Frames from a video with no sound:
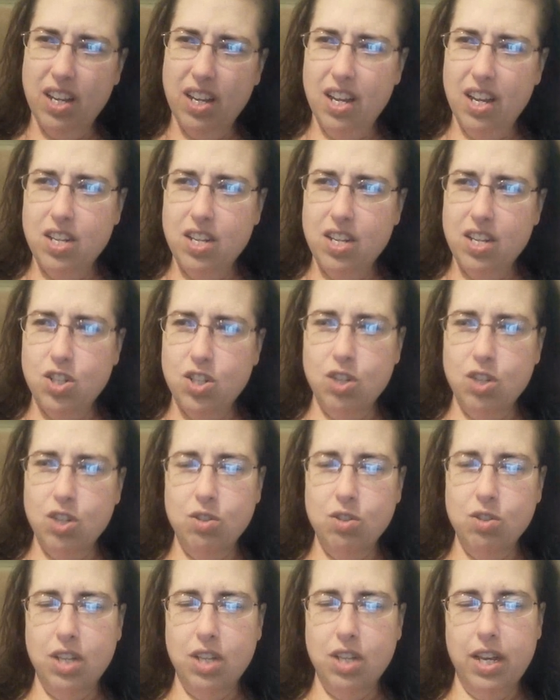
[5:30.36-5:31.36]
she goes,
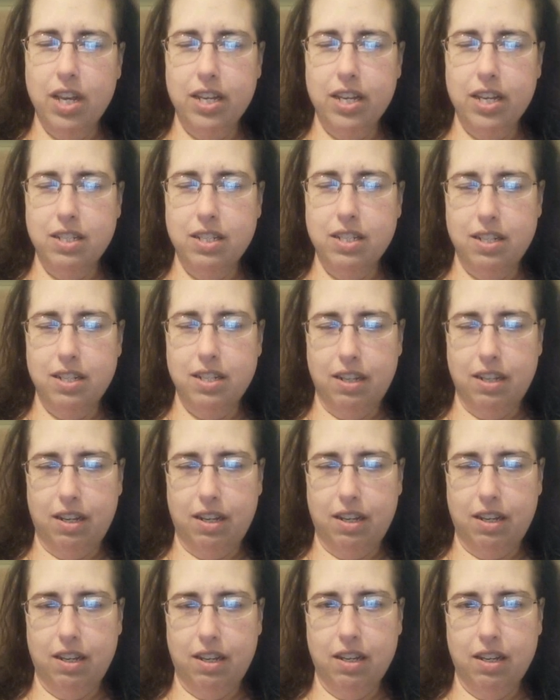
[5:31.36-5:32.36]
Auntie,
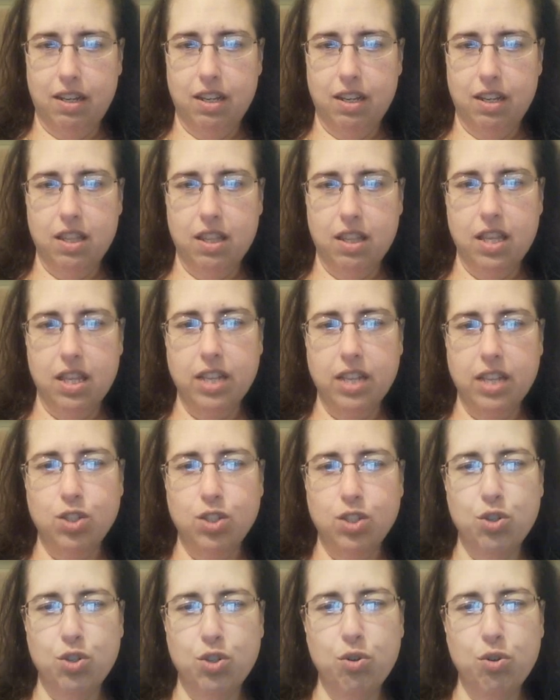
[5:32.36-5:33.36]
that's
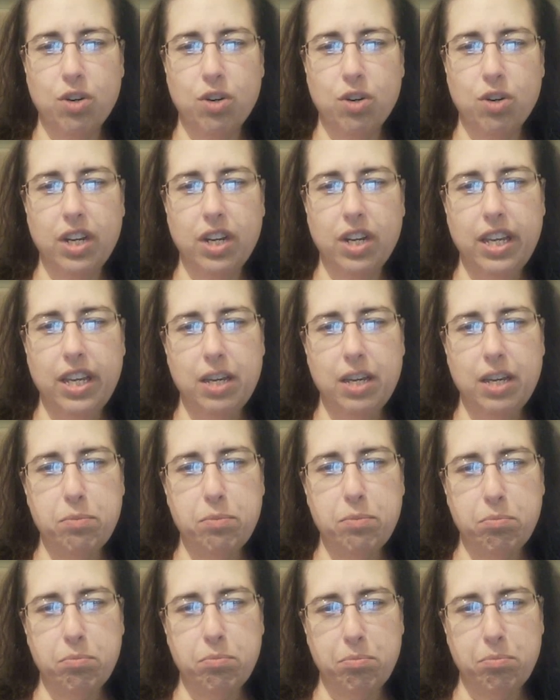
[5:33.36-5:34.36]
your hip
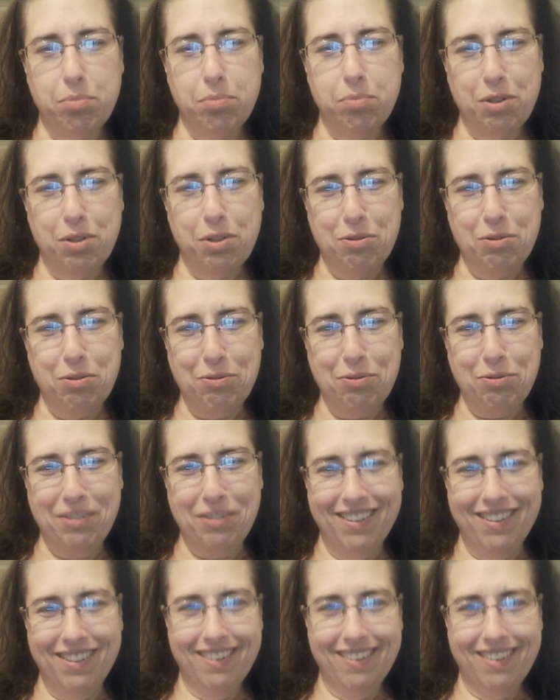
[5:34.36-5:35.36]
bone.
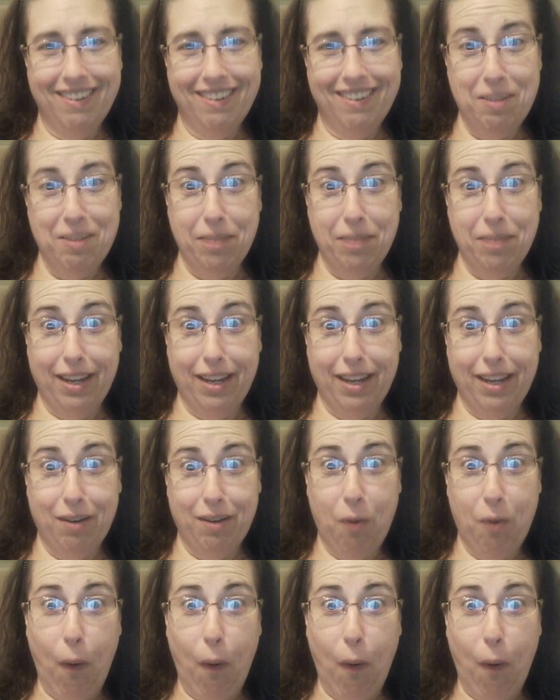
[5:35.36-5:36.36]
I'm like,
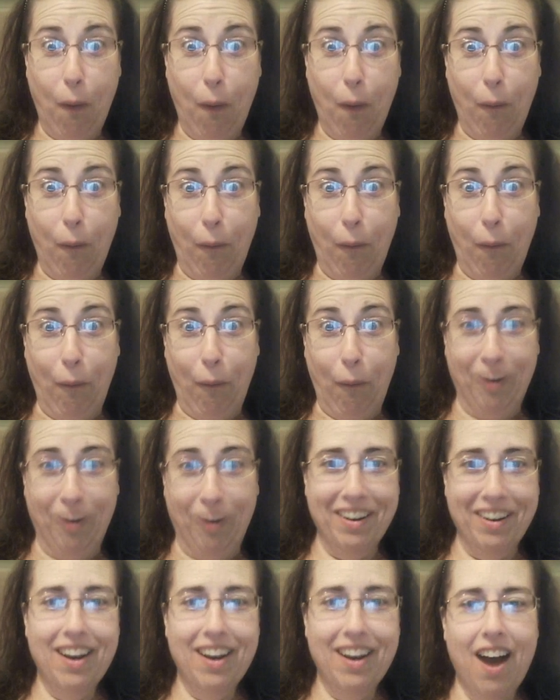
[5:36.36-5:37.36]
oh,
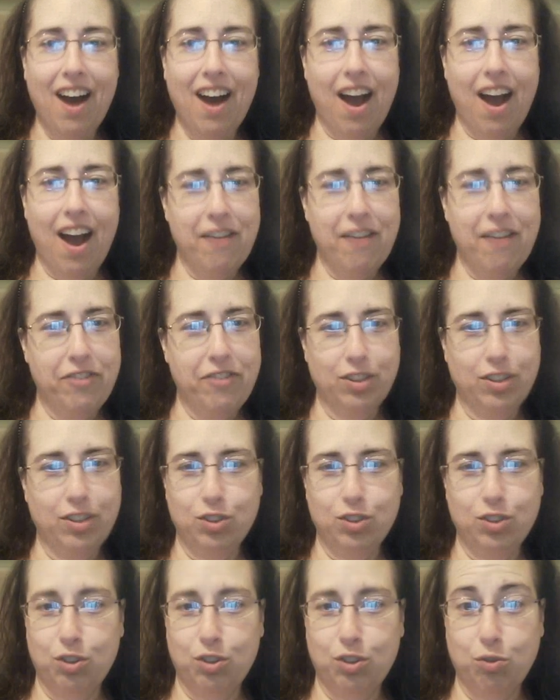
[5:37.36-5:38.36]
I felt
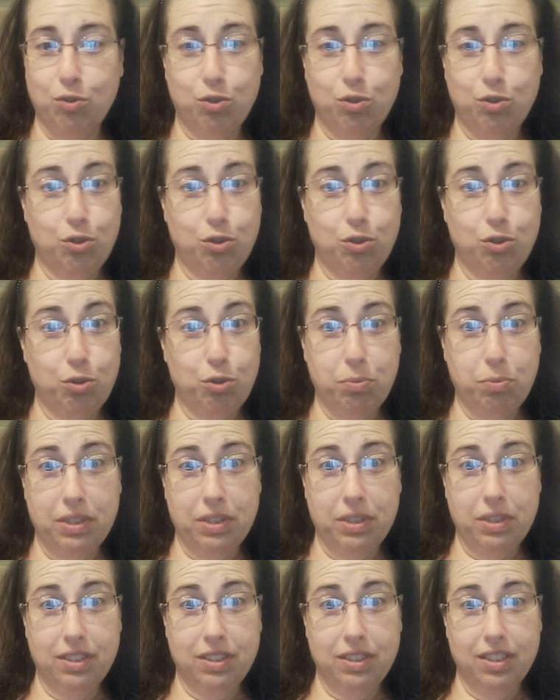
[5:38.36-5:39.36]
so stupid.
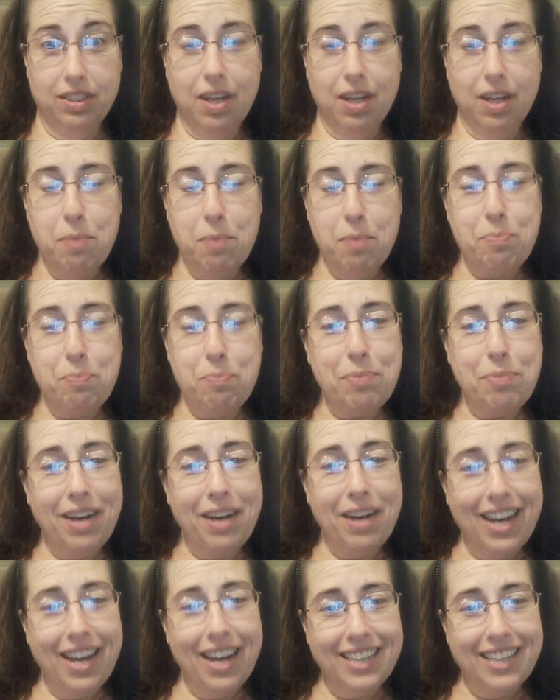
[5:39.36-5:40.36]

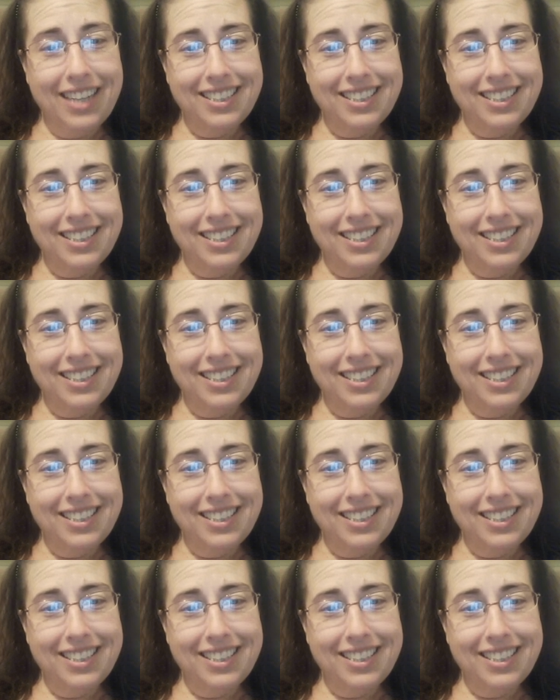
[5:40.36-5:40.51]
But